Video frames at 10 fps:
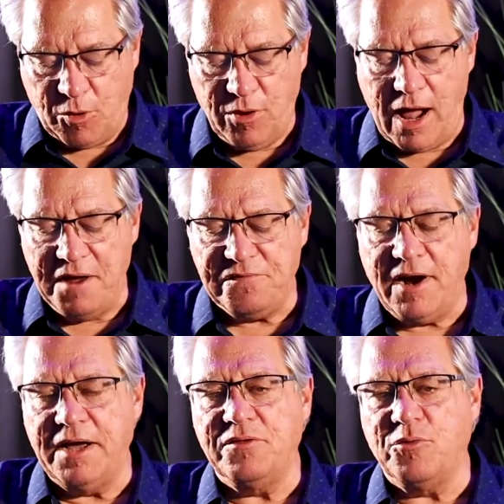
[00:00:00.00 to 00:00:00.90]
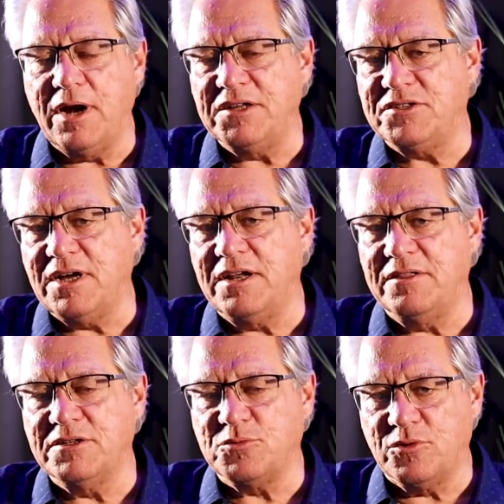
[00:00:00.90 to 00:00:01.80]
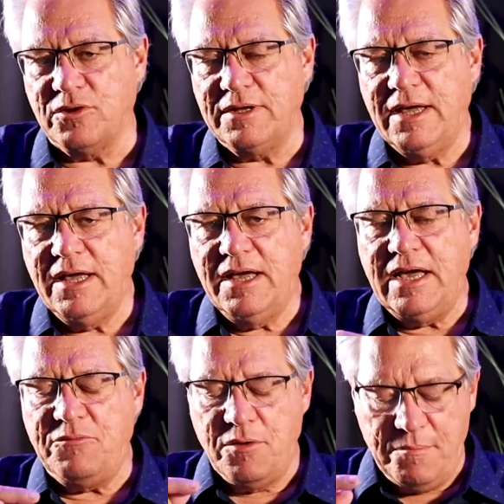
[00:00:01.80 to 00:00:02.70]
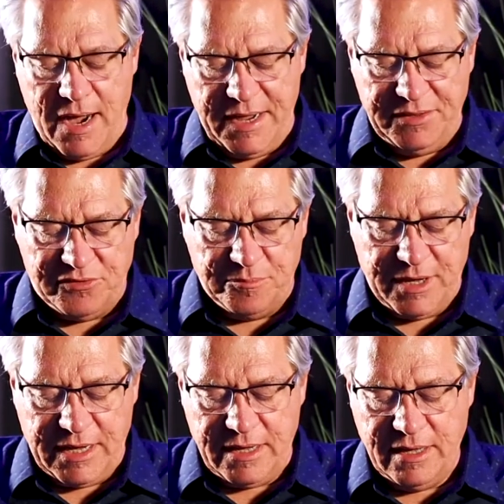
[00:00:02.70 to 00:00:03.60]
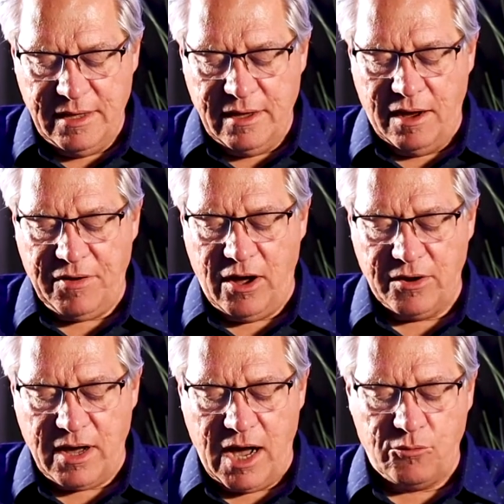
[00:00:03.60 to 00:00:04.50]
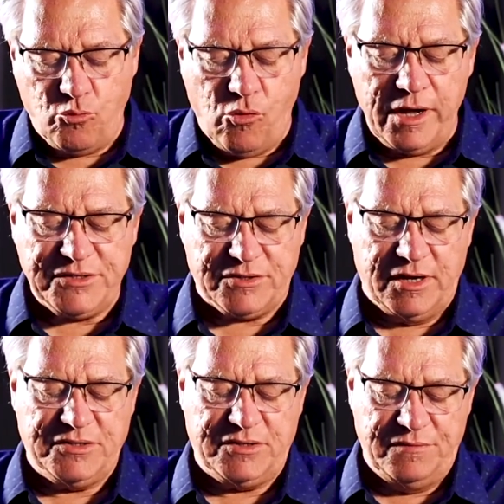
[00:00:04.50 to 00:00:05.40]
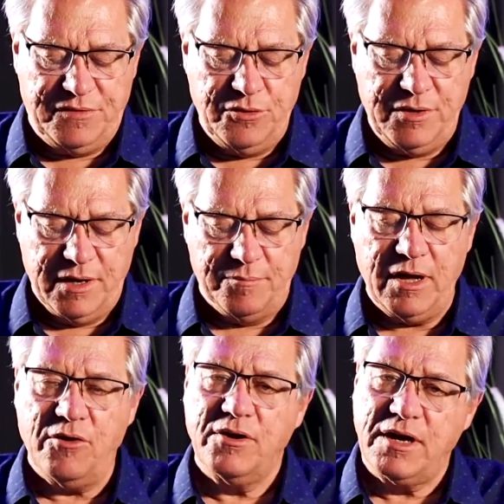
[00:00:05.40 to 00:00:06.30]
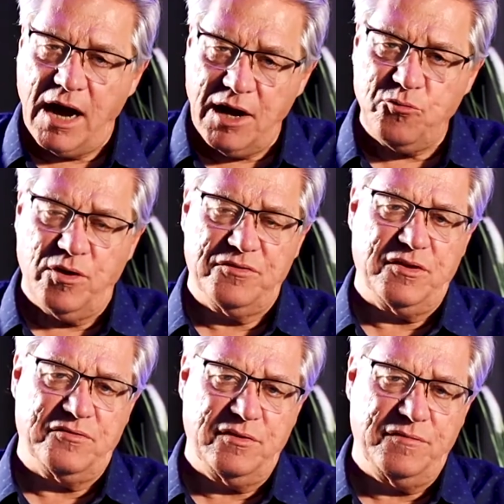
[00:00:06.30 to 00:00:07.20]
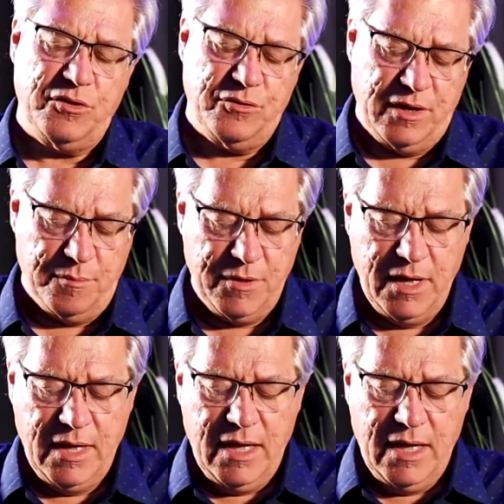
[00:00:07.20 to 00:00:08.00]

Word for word: Well, I find that when I study this word, it reminds me of how God wants us to view him, how God wants us to view him,